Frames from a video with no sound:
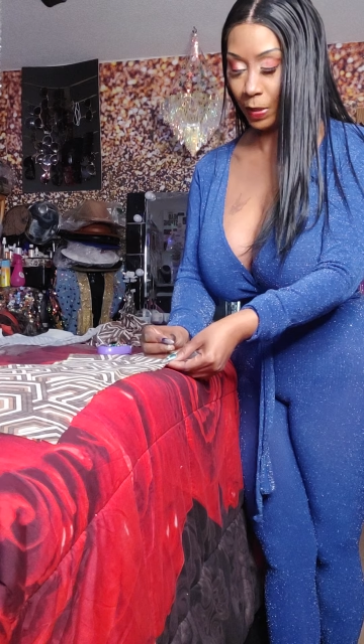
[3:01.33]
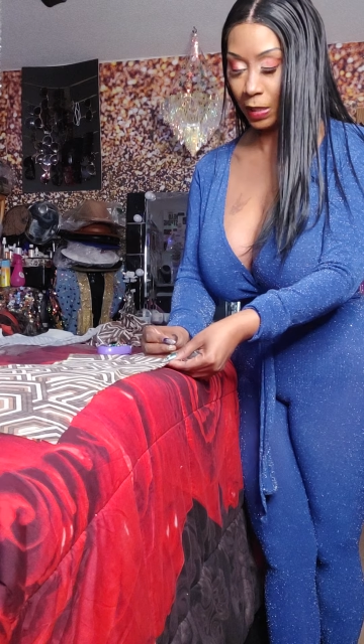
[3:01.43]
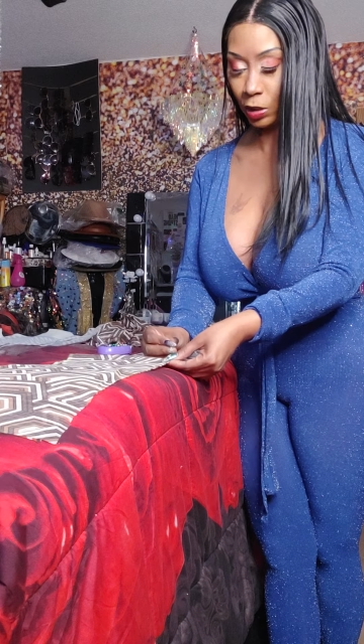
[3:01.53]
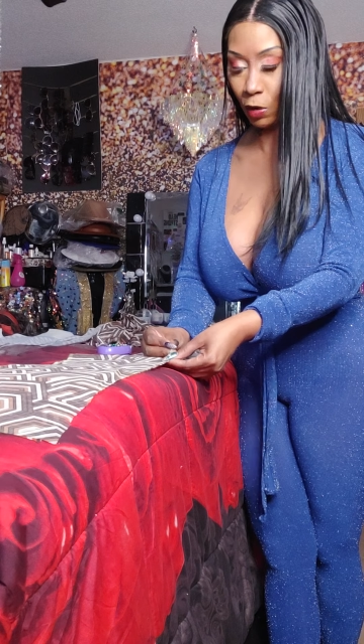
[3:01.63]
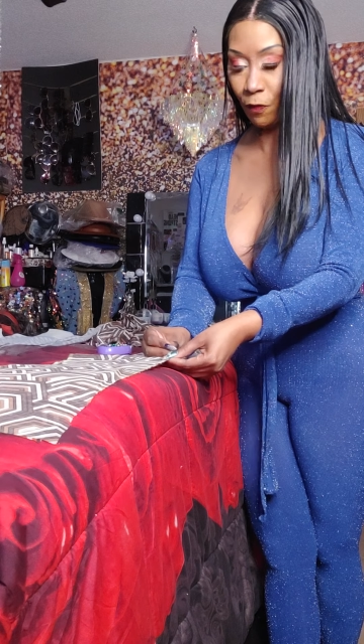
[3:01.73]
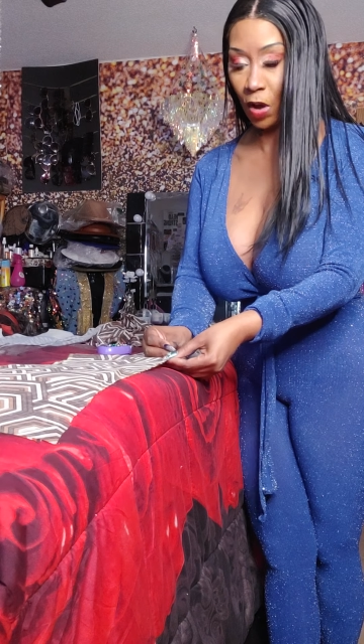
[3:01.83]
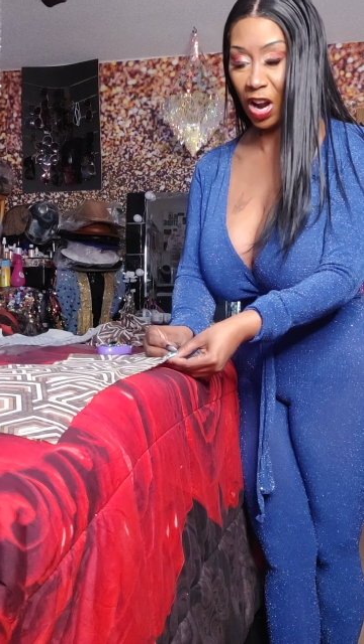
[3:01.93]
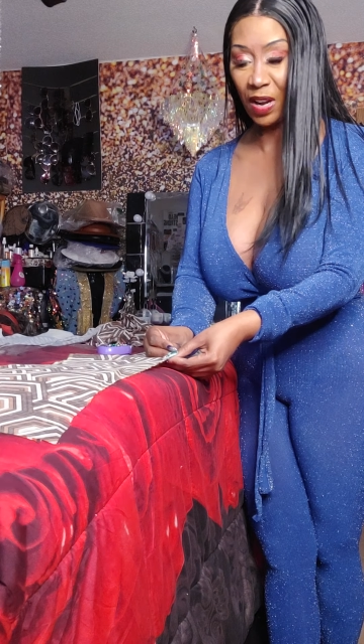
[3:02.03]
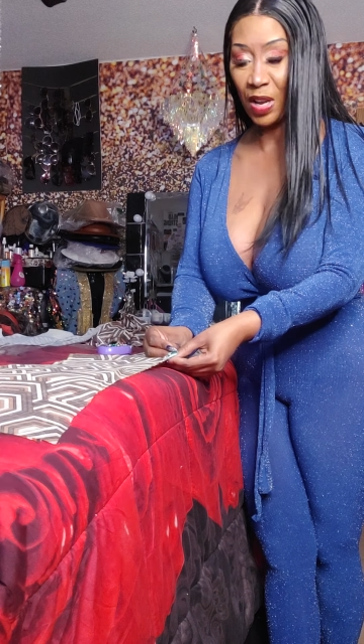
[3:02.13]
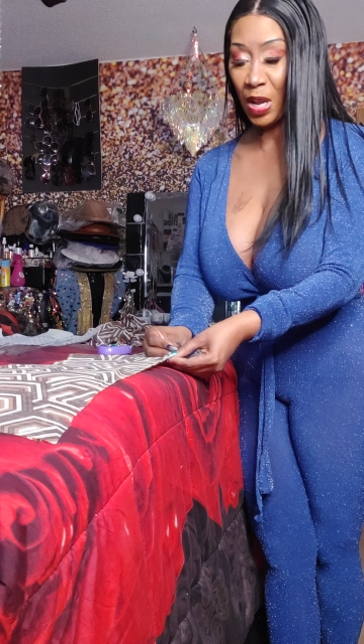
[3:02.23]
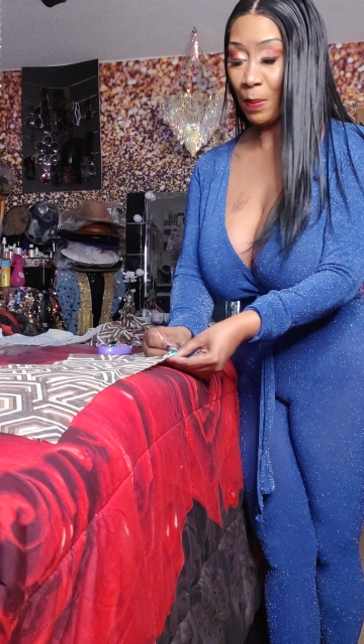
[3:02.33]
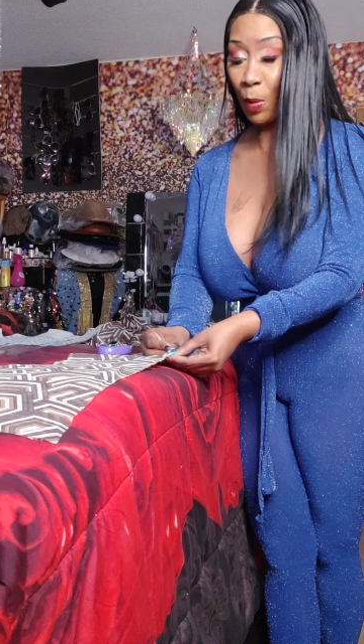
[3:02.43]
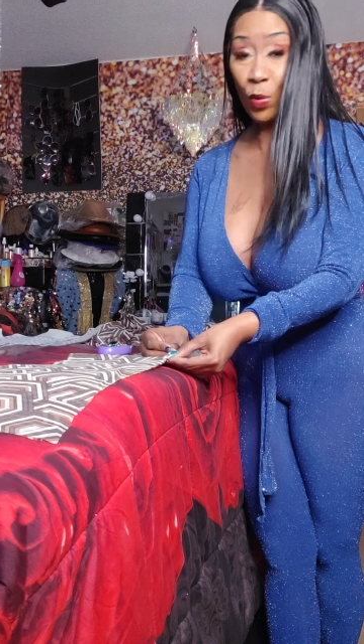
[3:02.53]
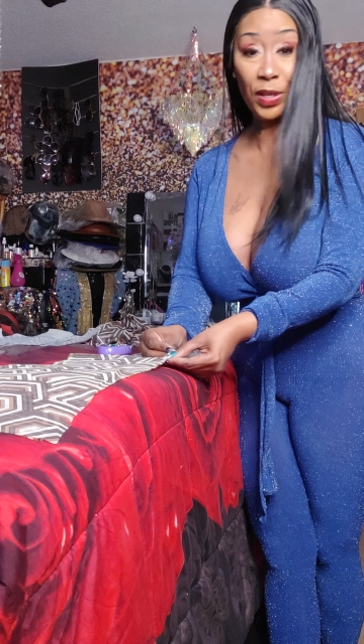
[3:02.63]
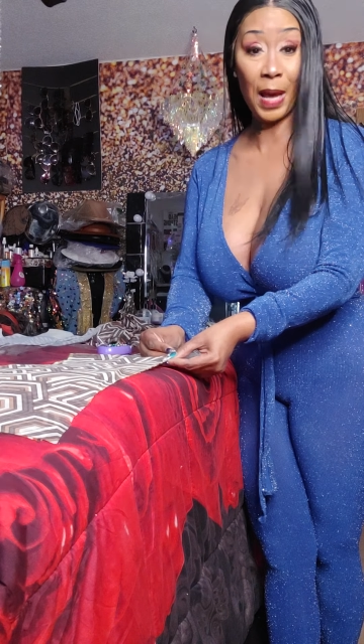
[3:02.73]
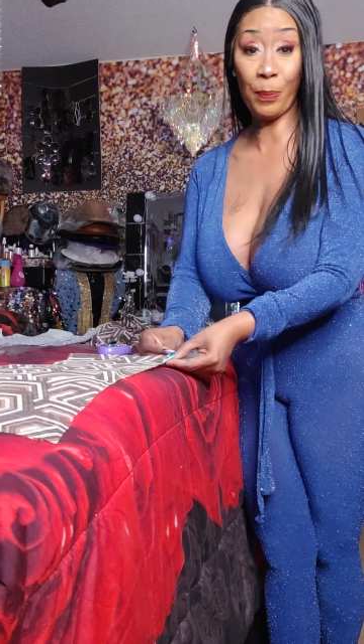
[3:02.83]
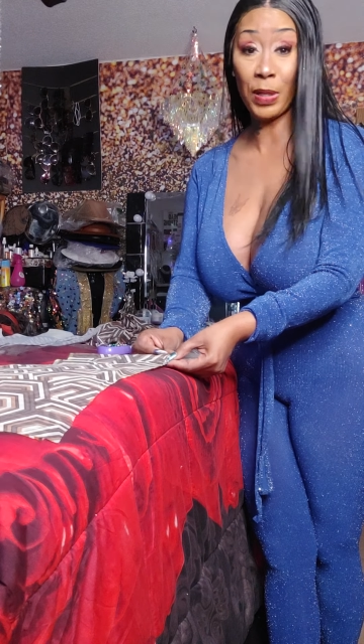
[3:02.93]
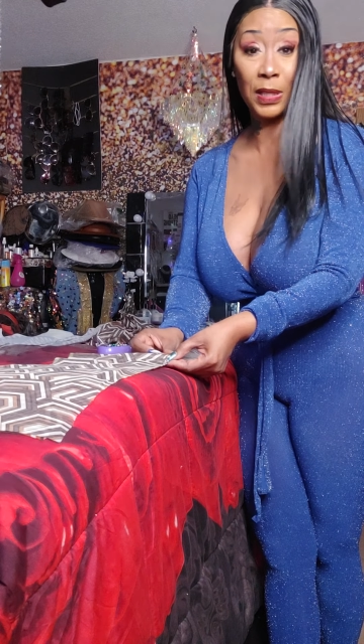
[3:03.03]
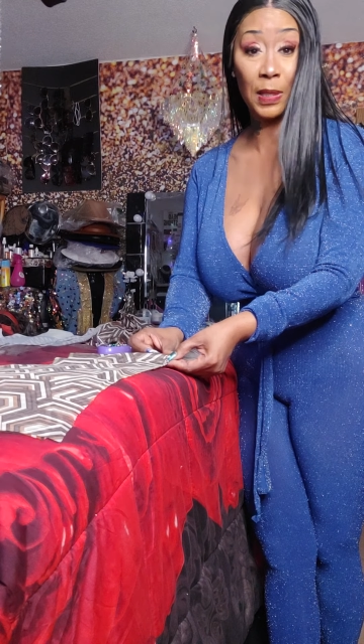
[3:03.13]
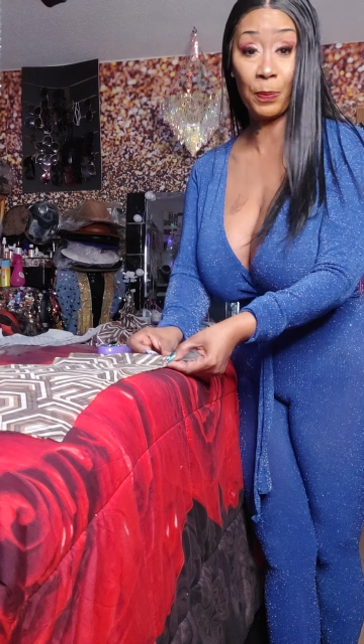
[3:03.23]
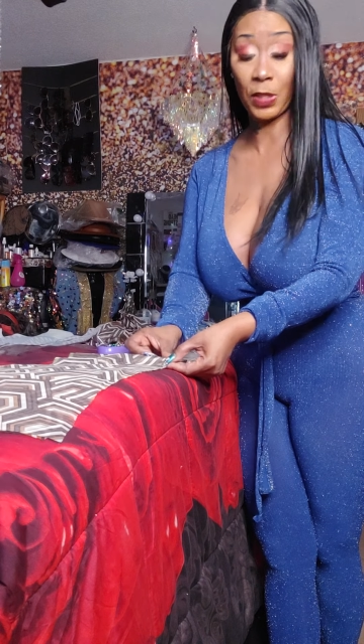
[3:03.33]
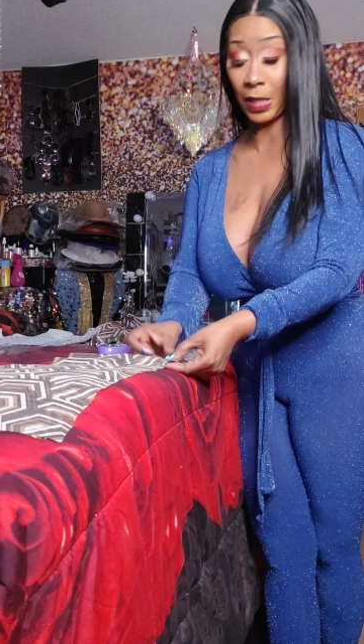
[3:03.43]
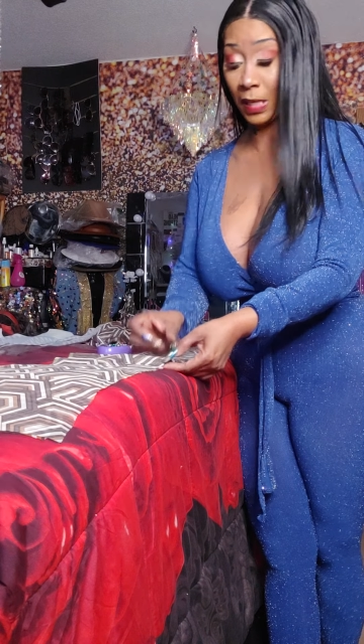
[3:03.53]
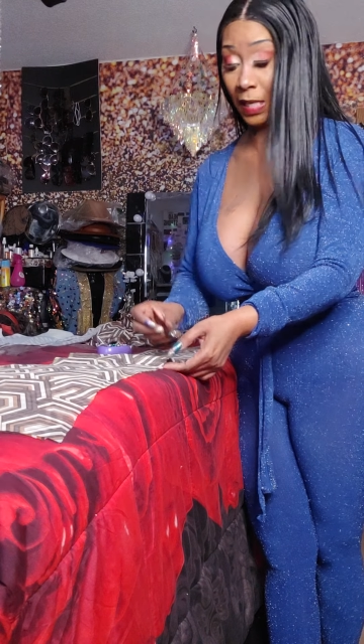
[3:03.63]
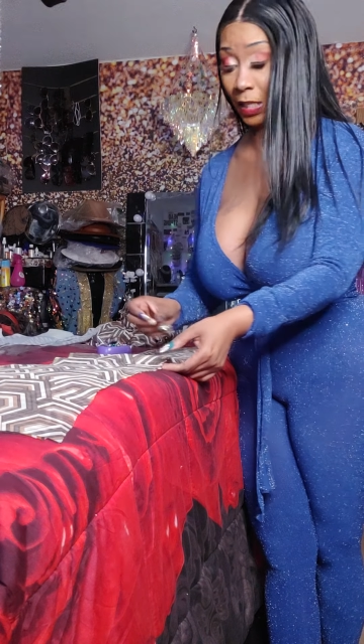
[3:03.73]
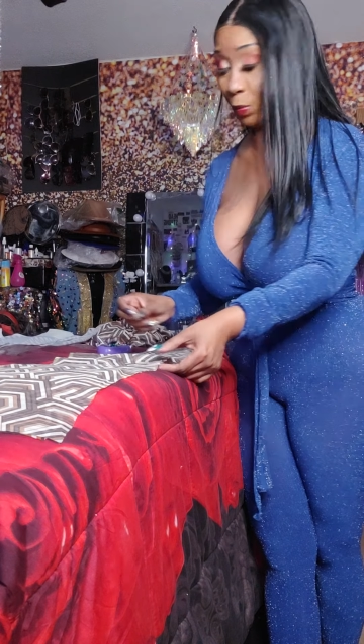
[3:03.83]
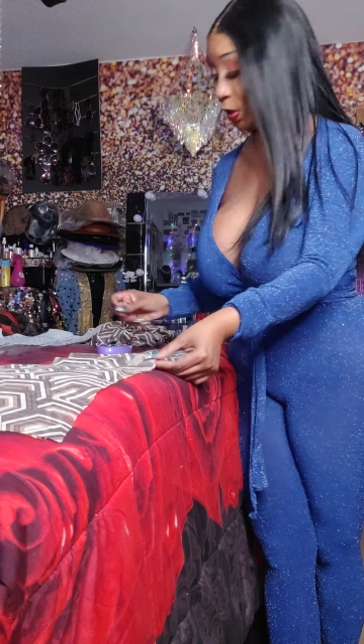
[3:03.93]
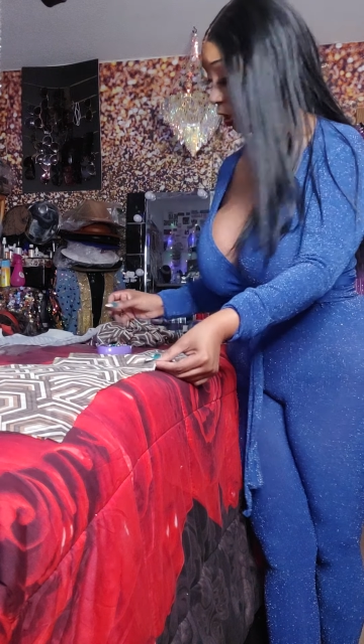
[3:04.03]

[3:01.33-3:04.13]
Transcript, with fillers: to pin so far, but we're not putting zippers in these.